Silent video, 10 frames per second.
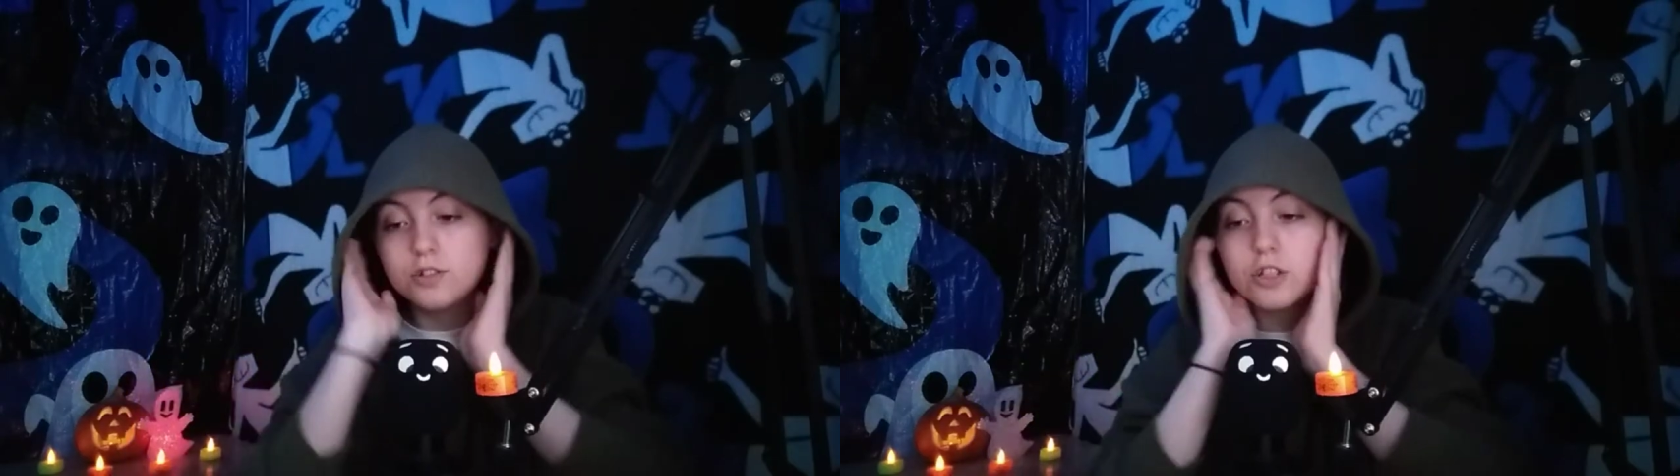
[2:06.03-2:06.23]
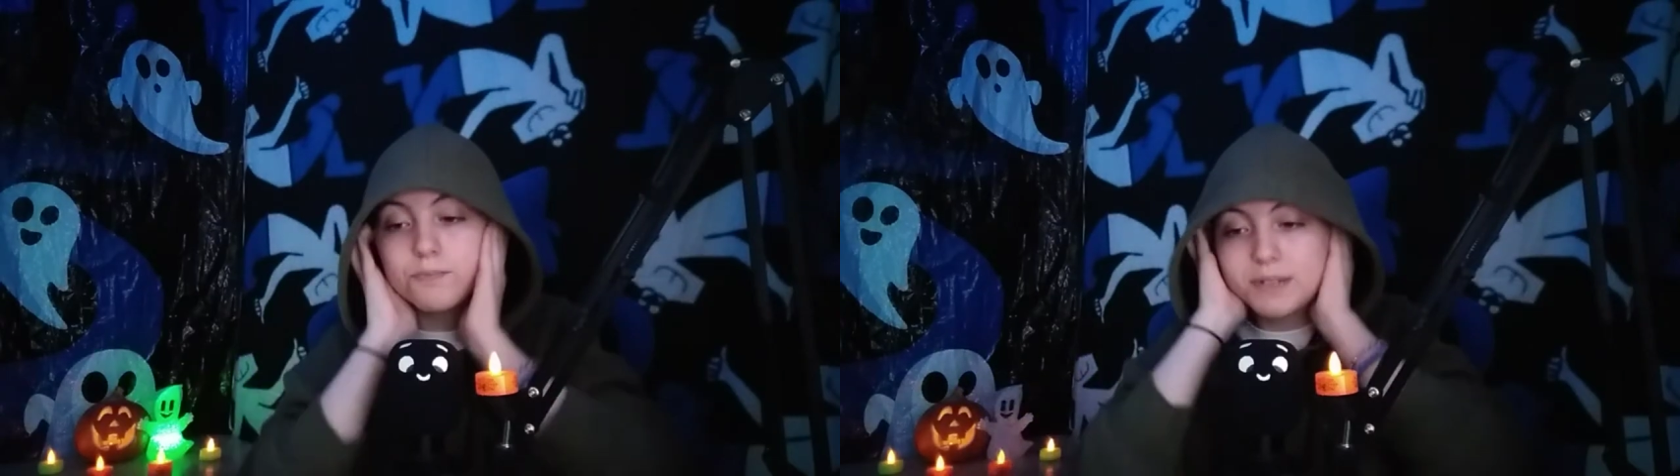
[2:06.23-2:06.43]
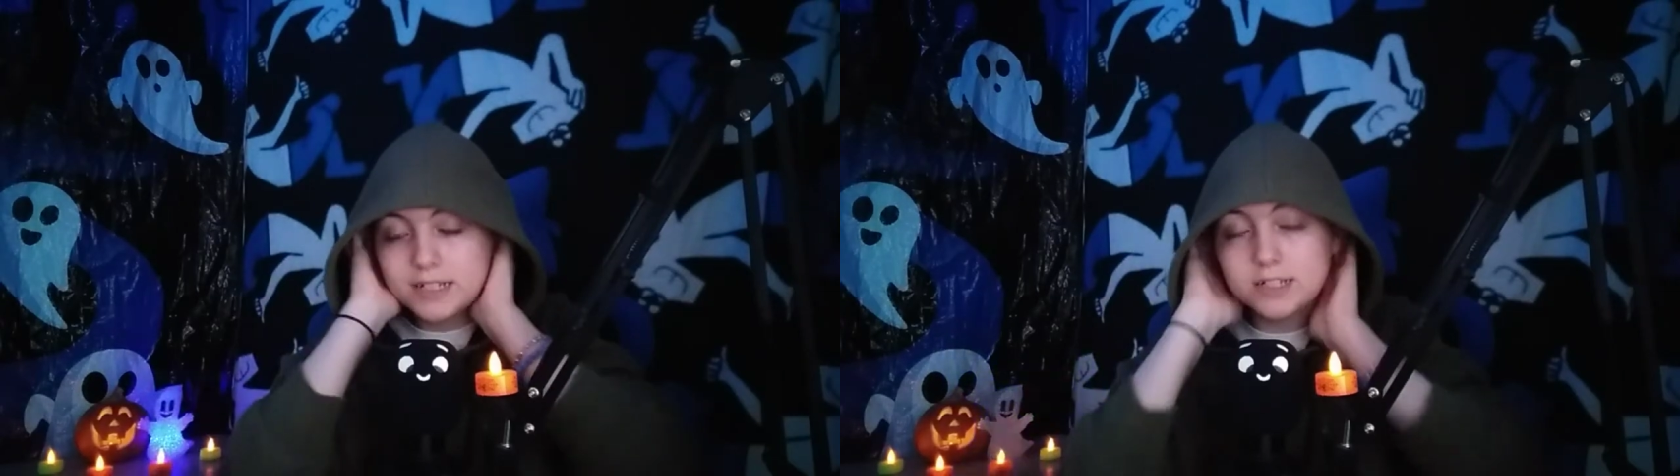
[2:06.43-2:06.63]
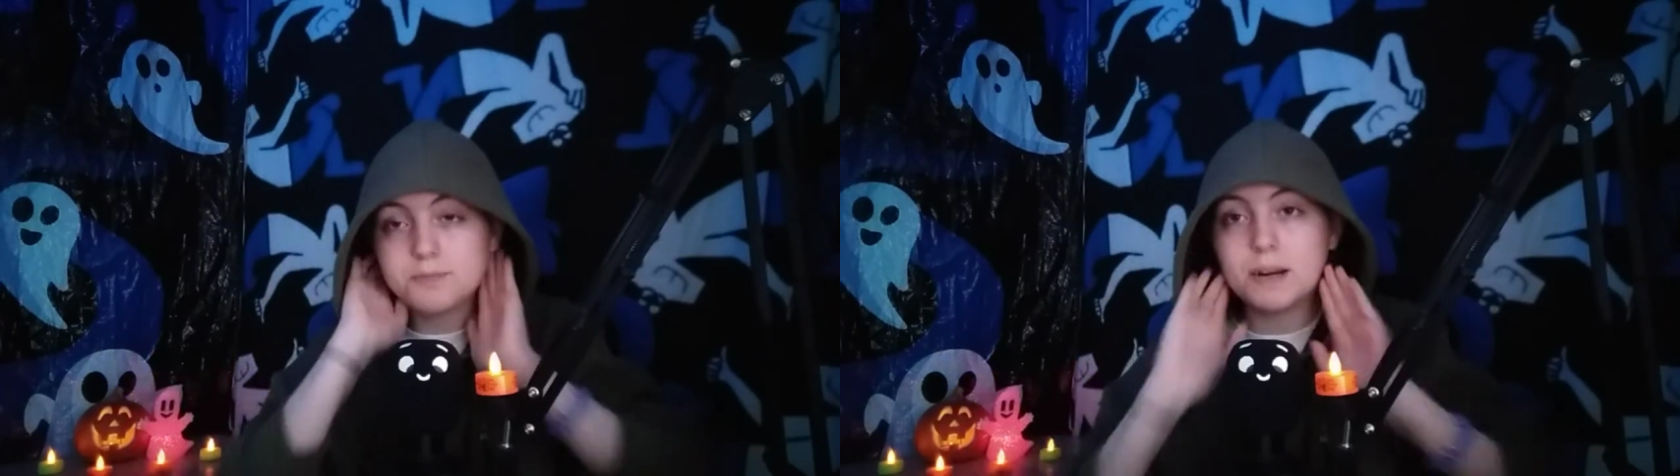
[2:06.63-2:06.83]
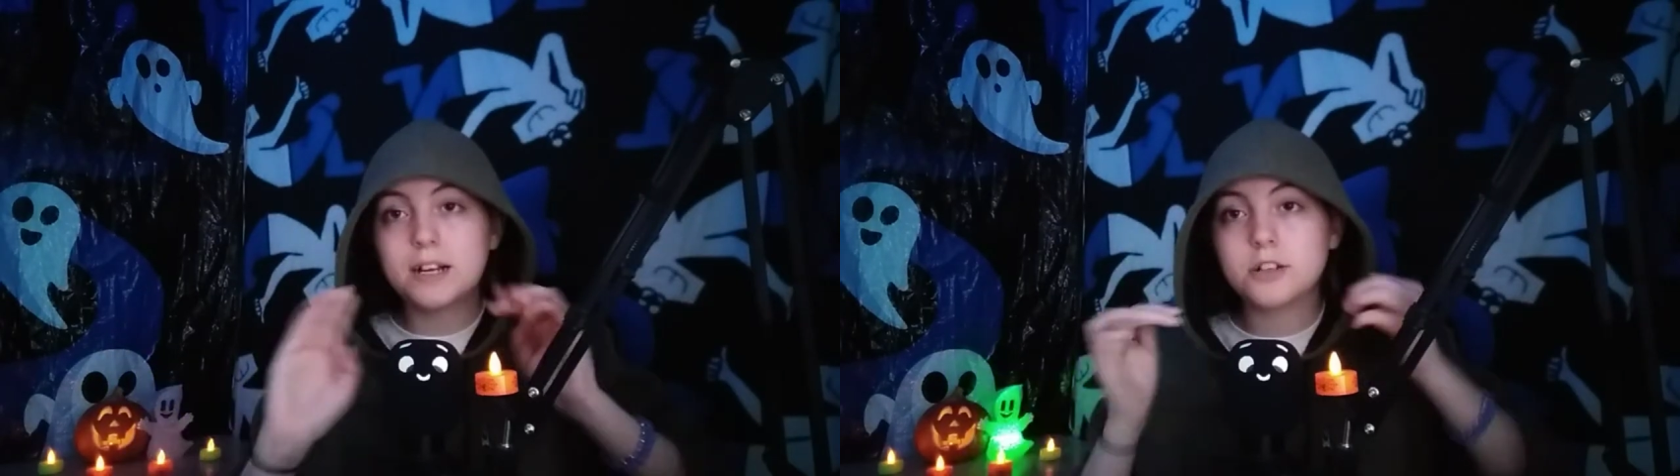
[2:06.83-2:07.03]
you could be
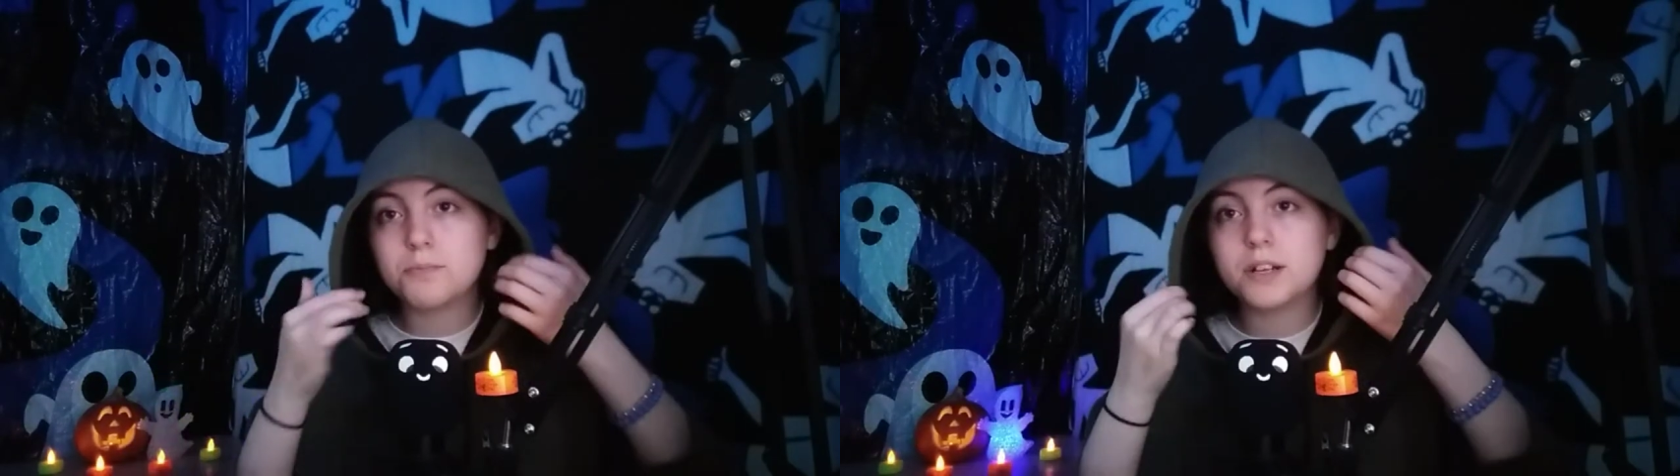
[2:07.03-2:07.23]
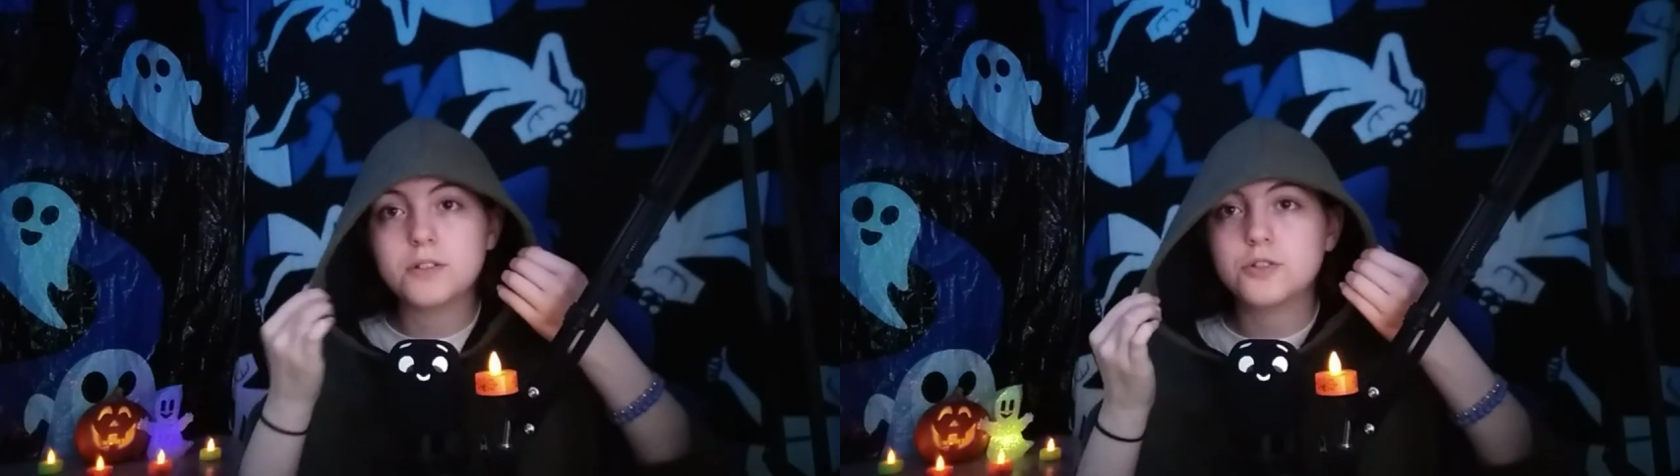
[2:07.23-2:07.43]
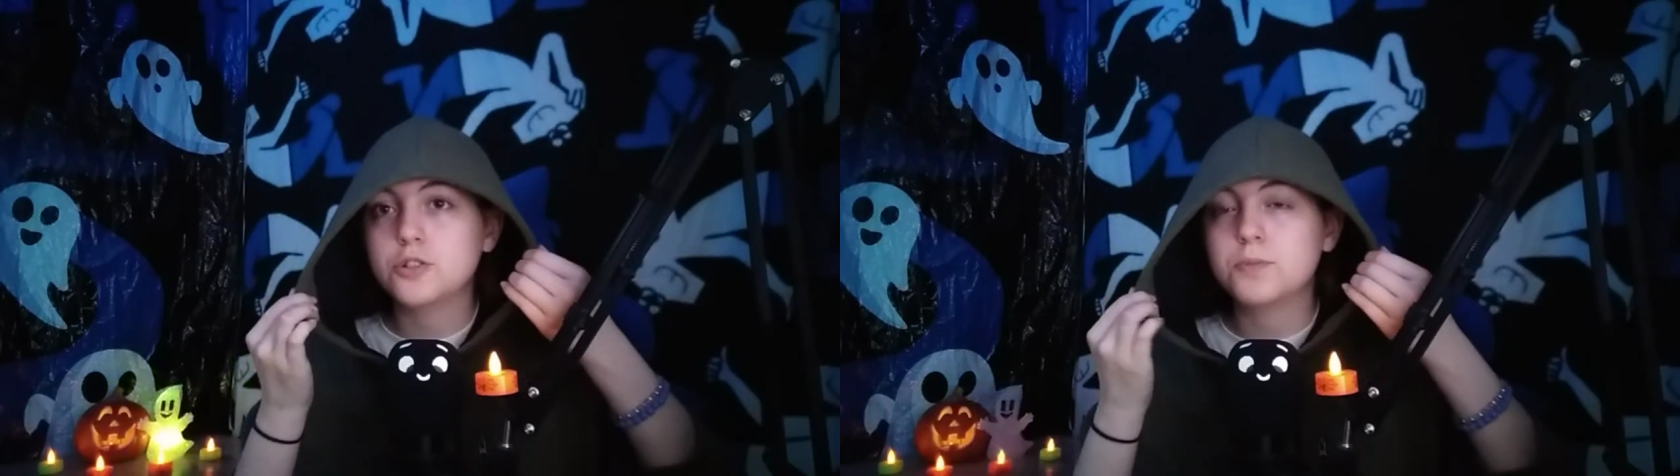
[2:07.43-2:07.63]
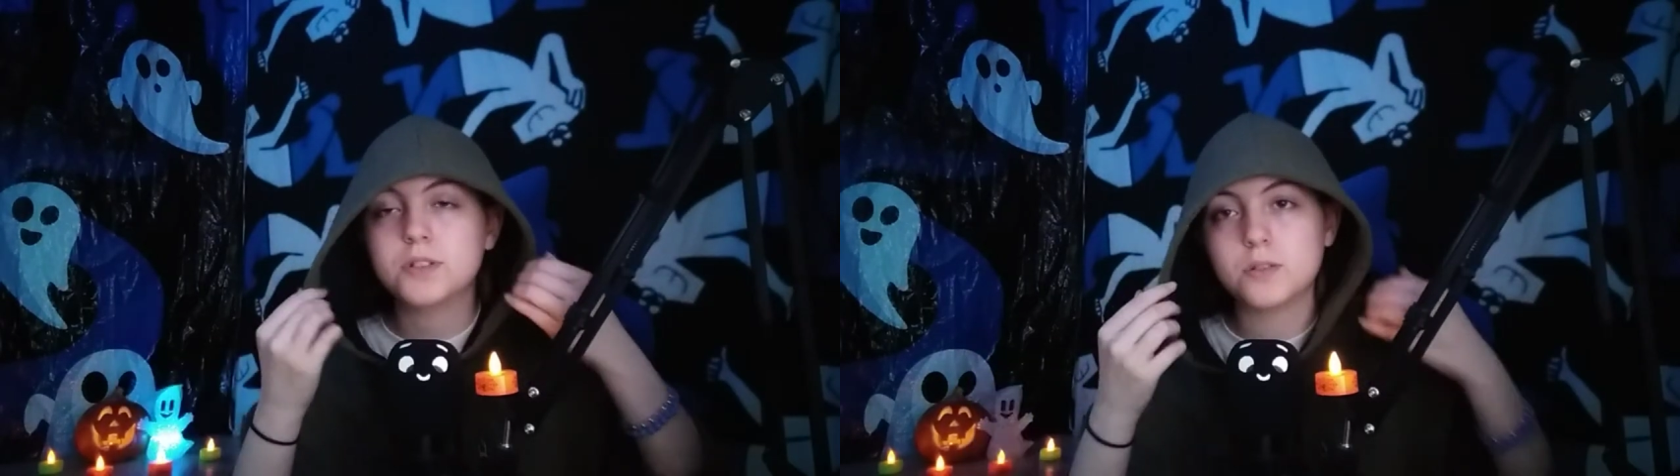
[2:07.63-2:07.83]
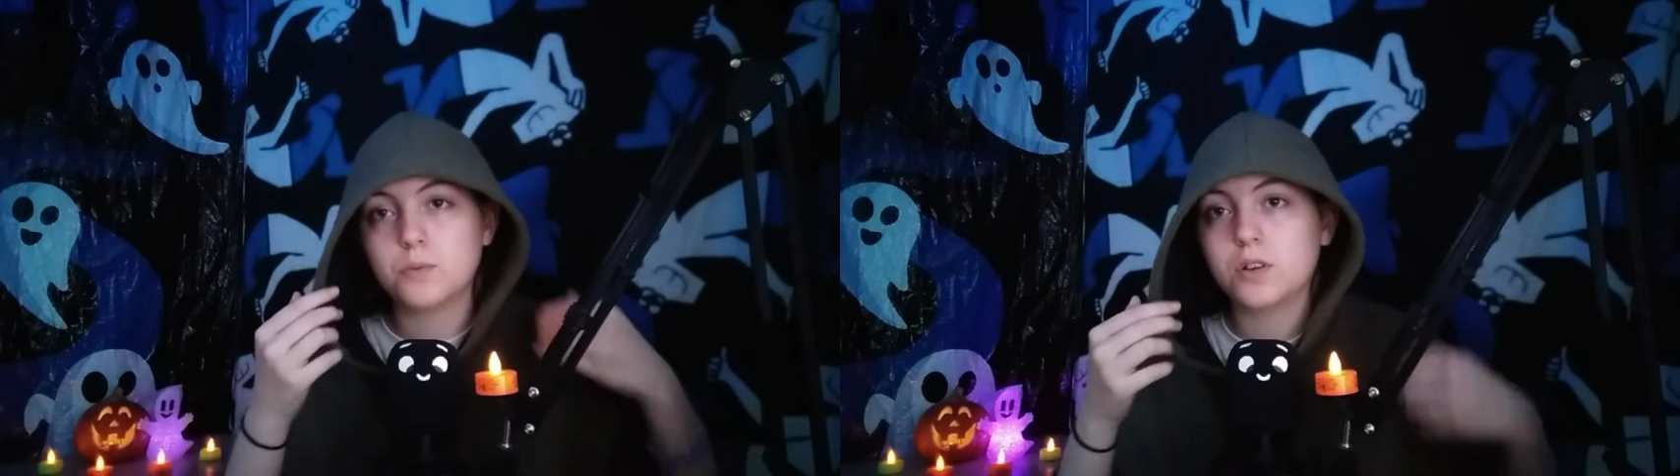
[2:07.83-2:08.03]
inspired by
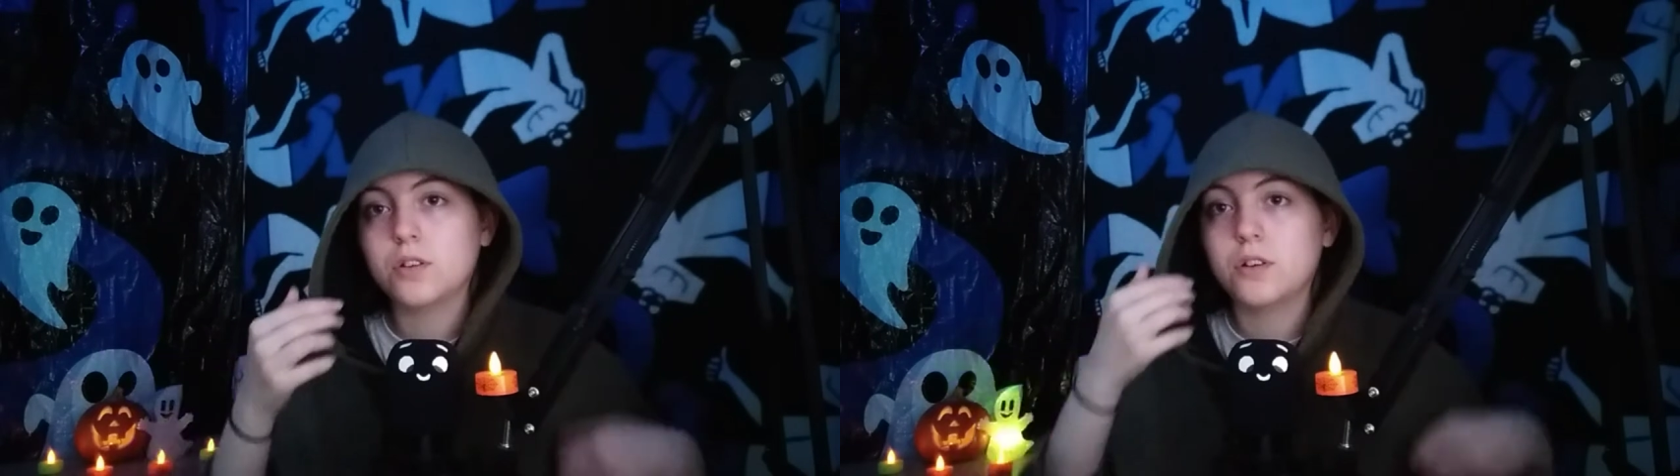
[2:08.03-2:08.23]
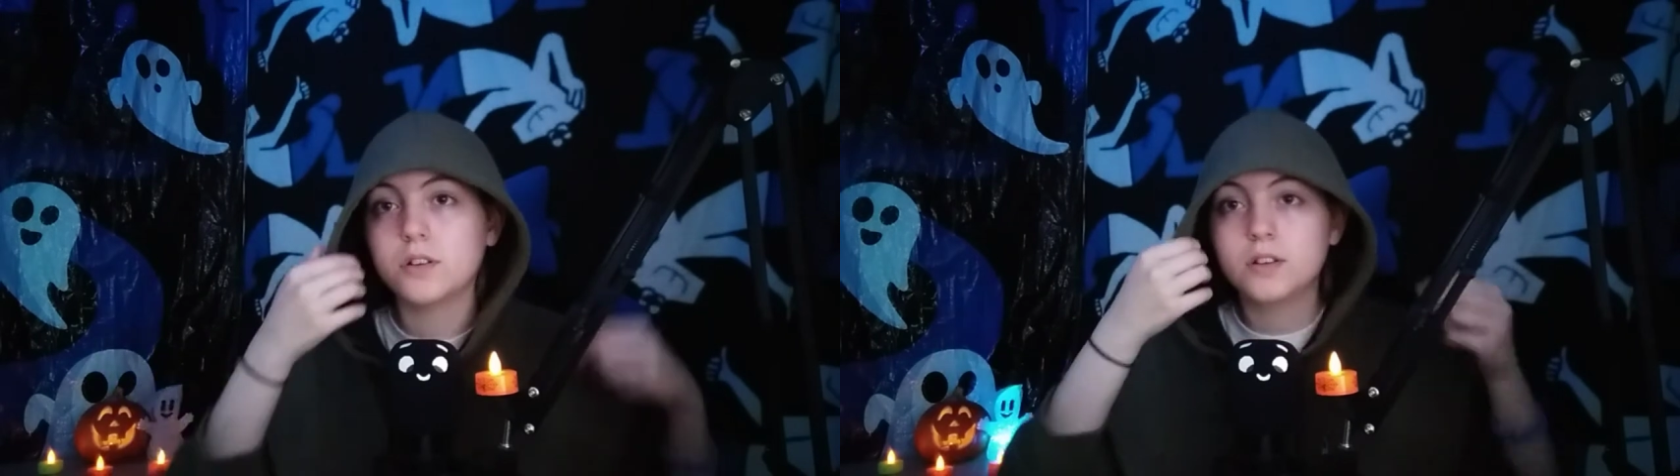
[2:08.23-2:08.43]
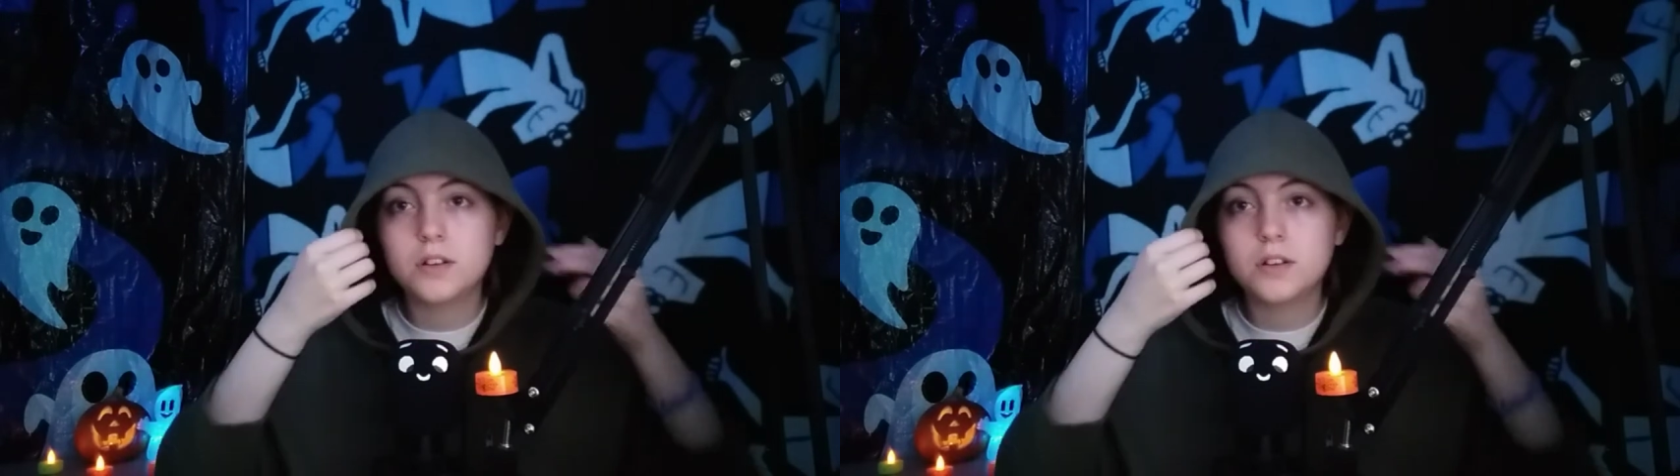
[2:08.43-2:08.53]
YouTubers and whatnot.